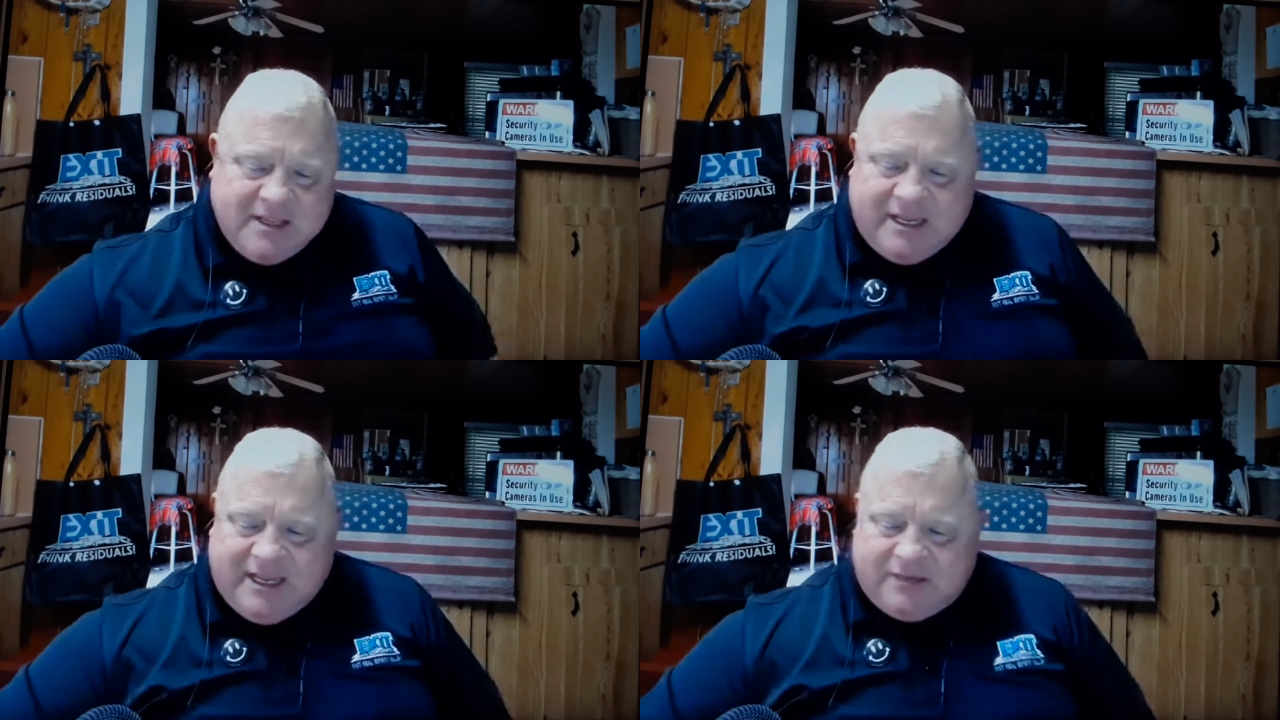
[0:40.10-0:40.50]

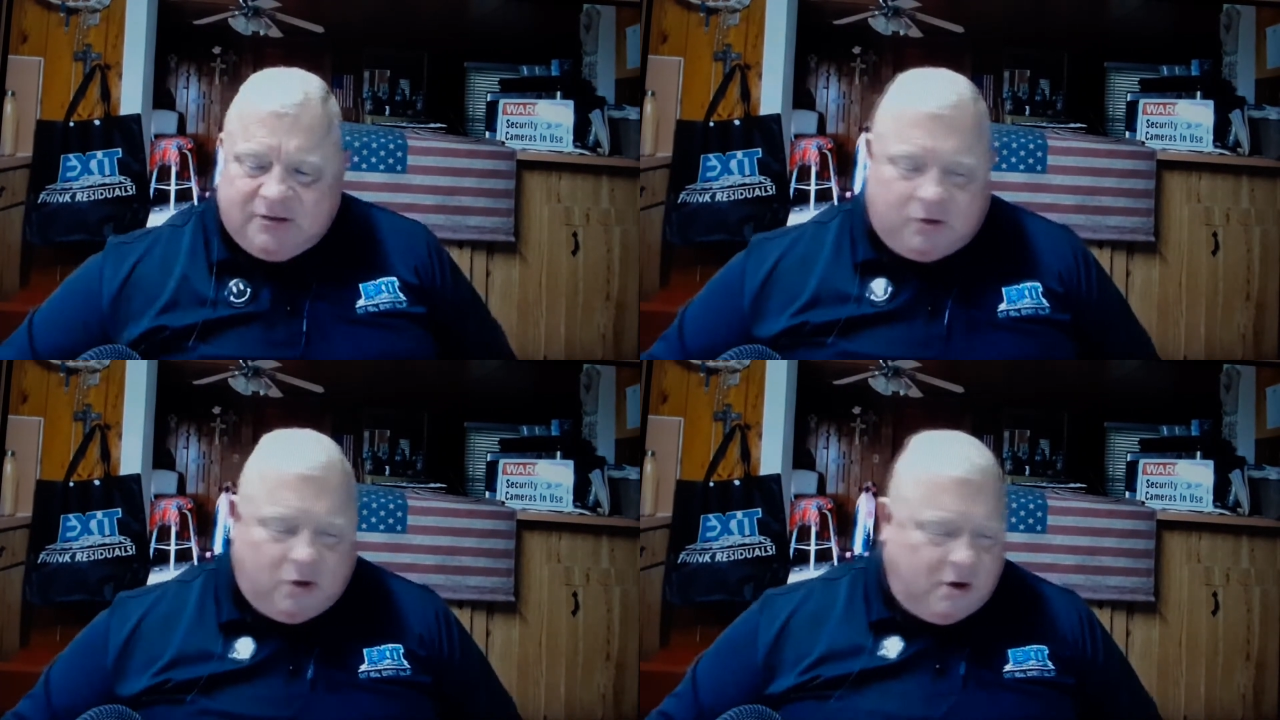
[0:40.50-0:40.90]
in
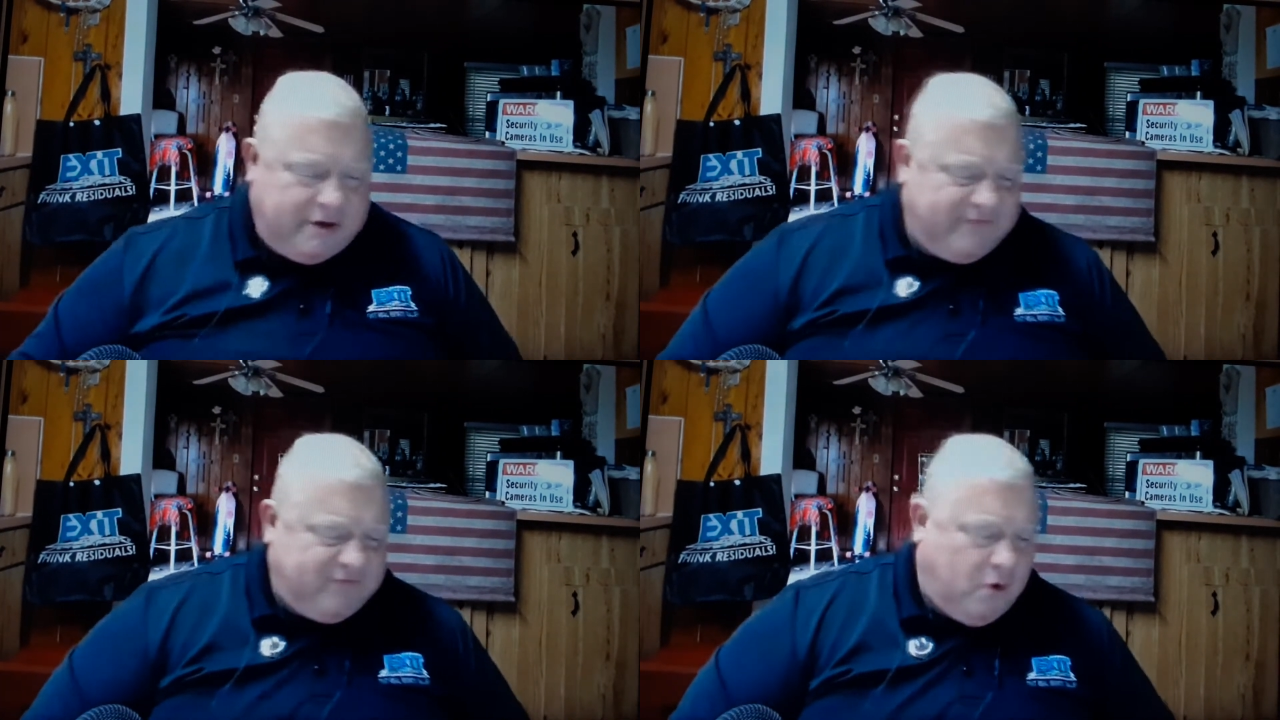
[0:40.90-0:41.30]

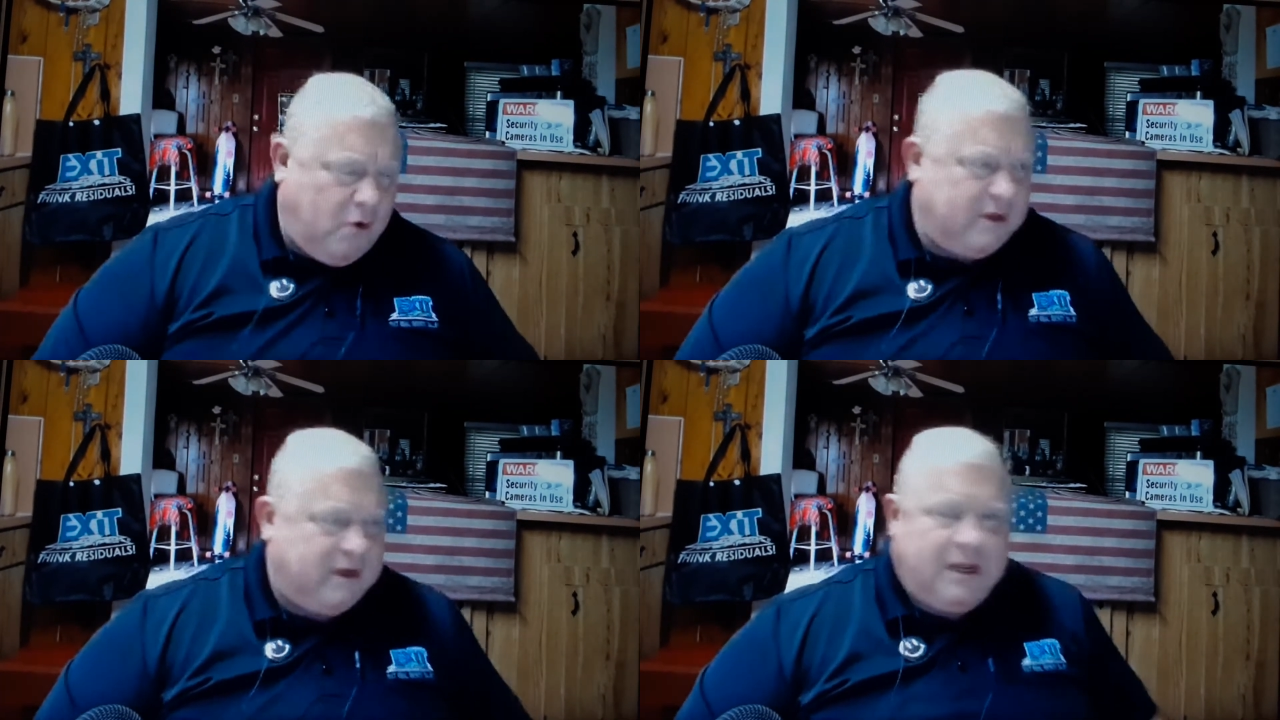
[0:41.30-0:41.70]
Lordy,
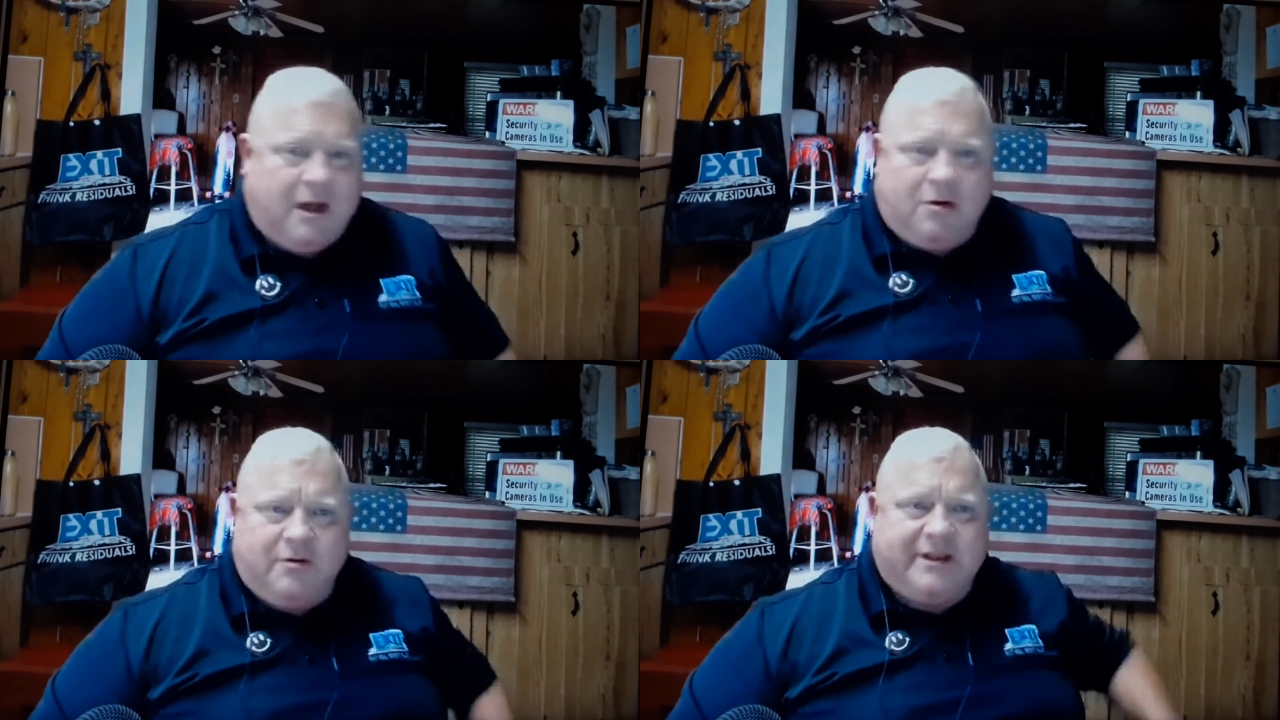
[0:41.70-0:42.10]
Florida.
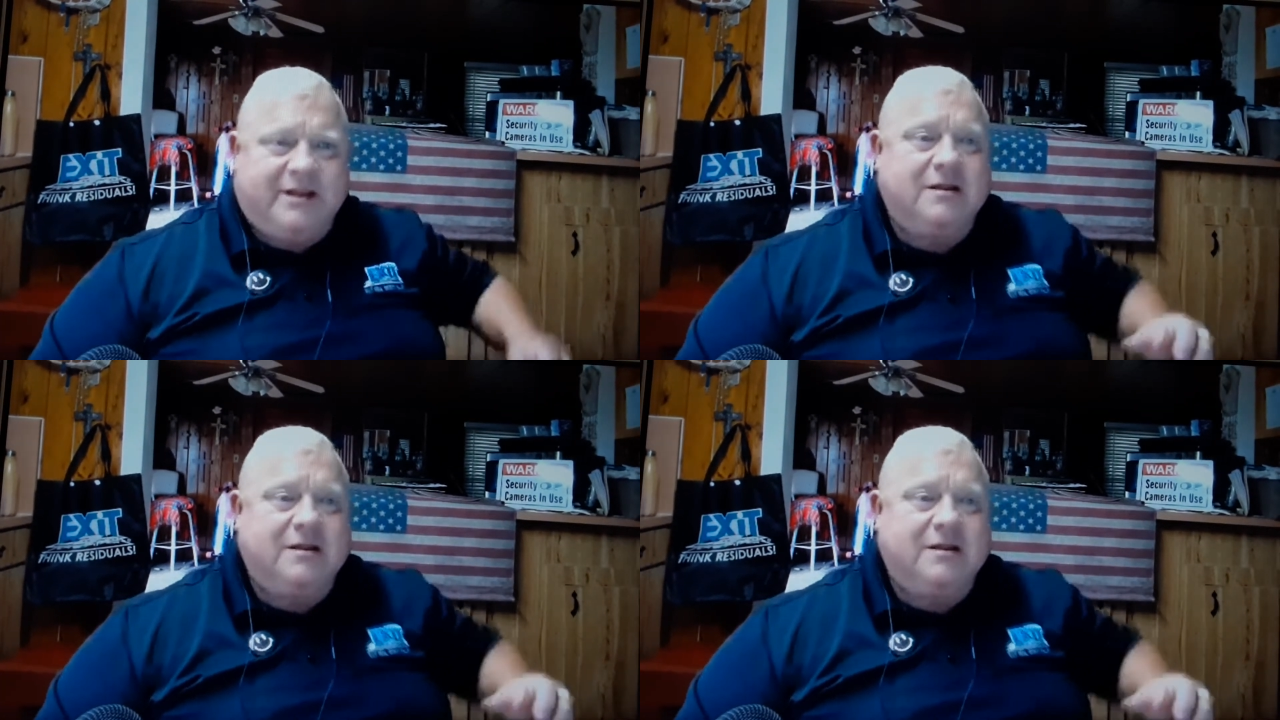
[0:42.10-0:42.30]
Lordy.